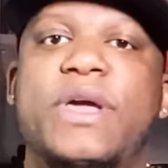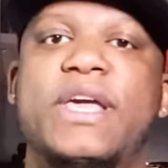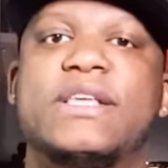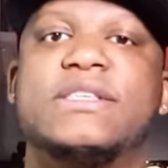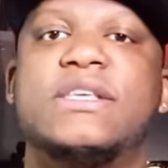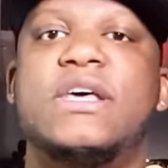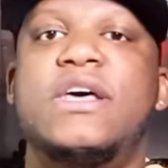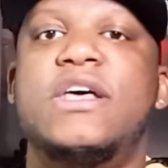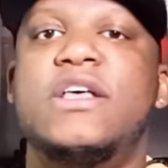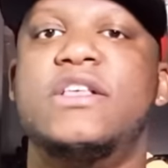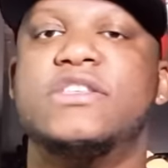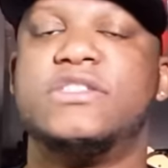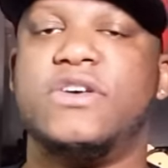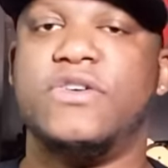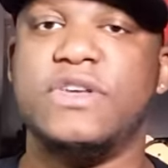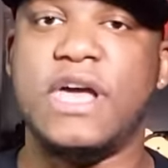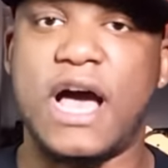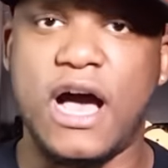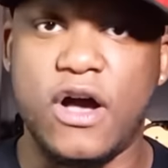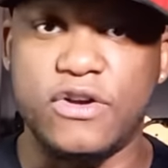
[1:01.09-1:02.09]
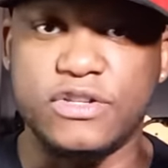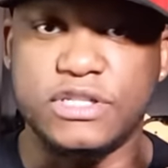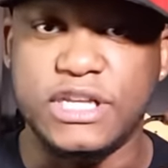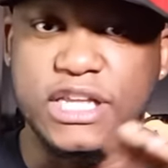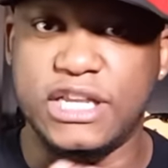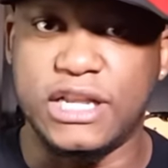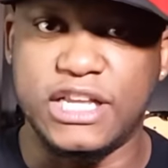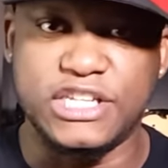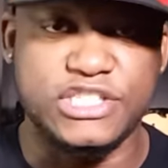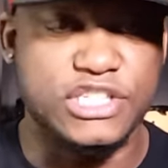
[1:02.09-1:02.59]
weeks. So y'all,
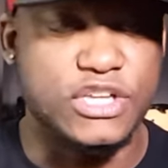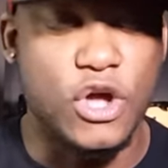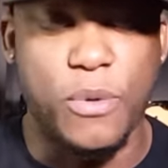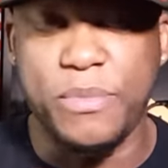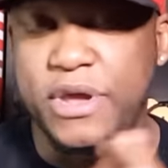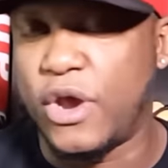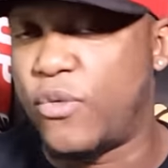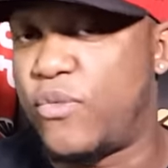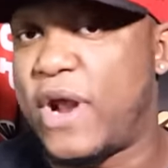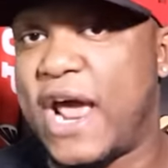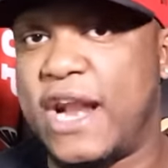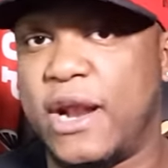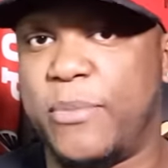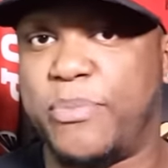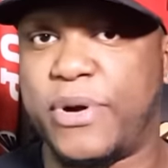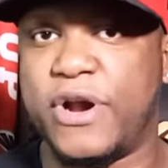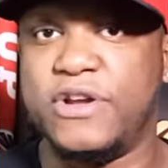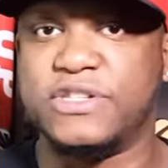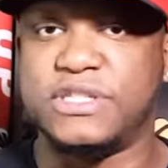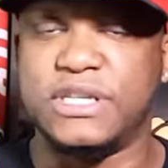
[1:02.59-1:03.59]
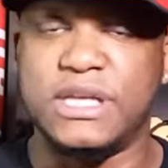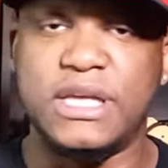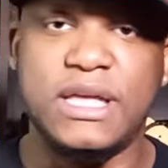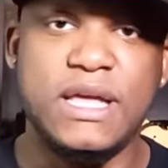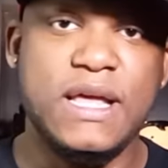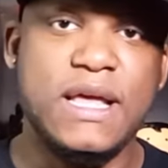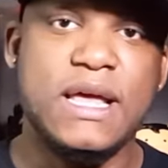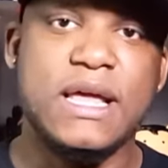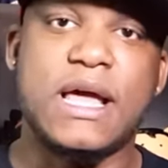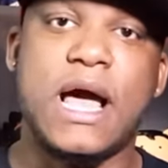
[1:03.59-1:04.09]
is it gonna be a random
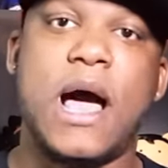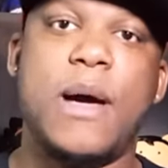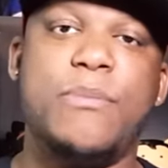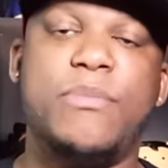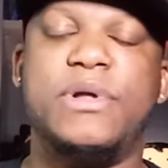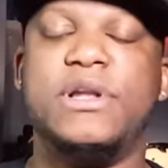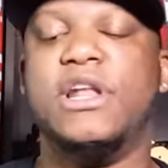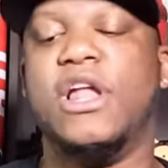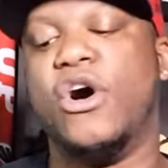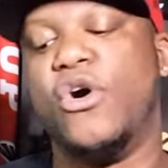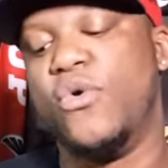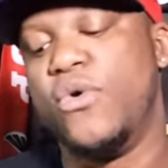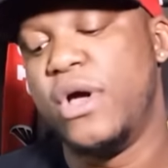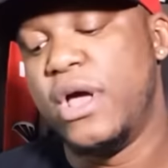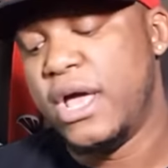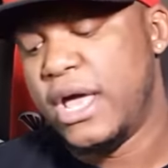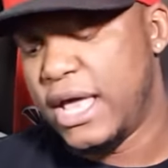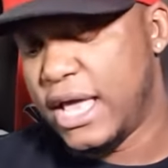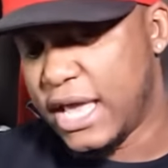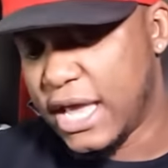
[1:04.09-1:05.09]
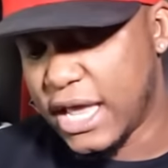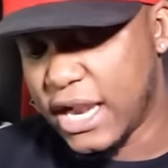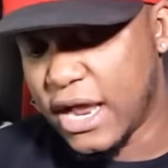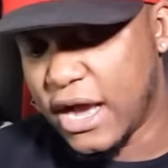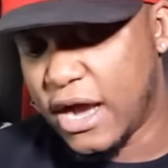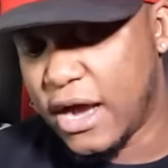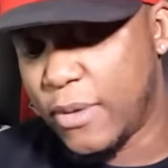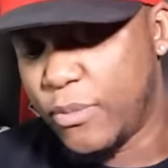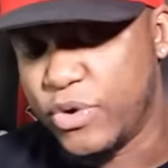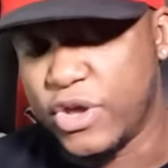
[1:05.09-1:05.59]
person. Comment below, and
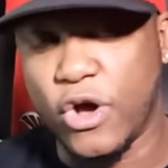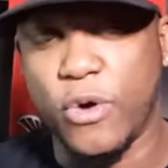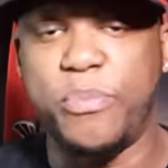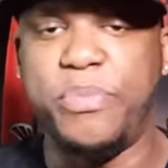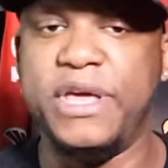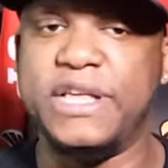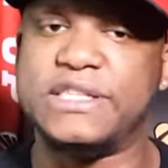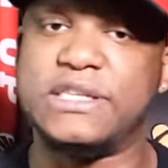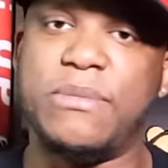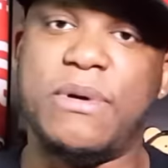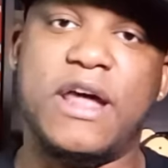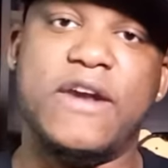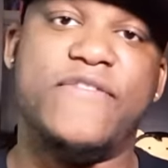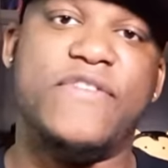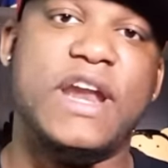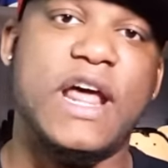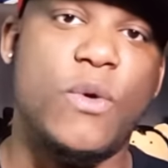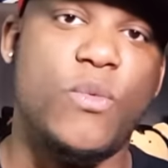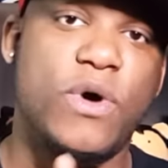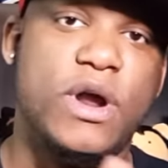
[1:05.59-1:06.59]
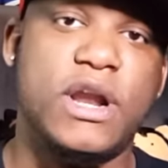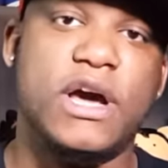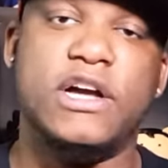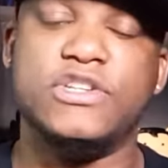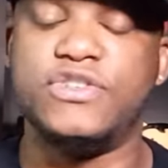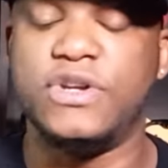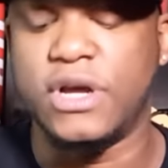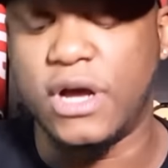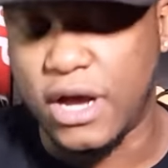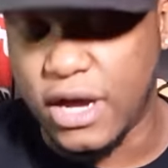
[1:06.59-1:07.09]
um, we're gonna pick somebody for that one
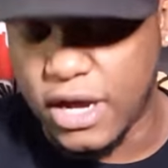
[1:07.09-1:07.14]
hundred